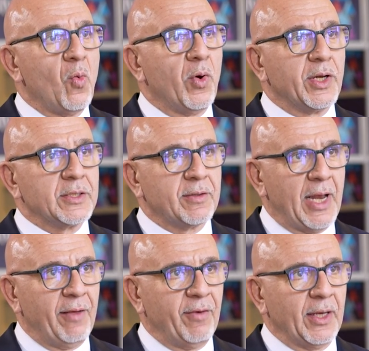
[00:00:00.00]
What is
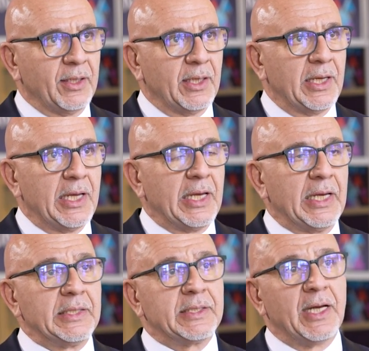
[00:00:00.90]
relevant
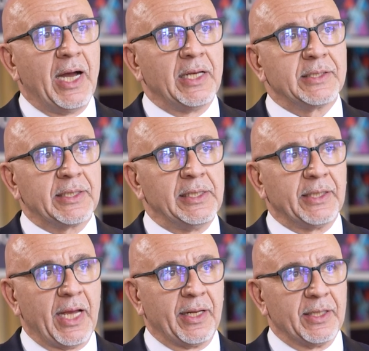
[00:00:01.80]
is the highly
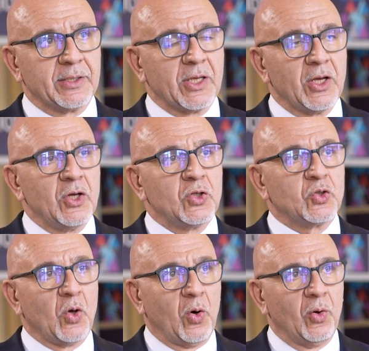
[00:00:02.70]
skilled areas.
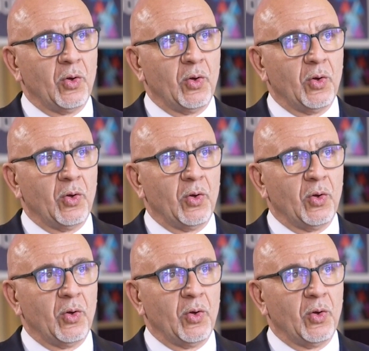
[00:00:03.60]
So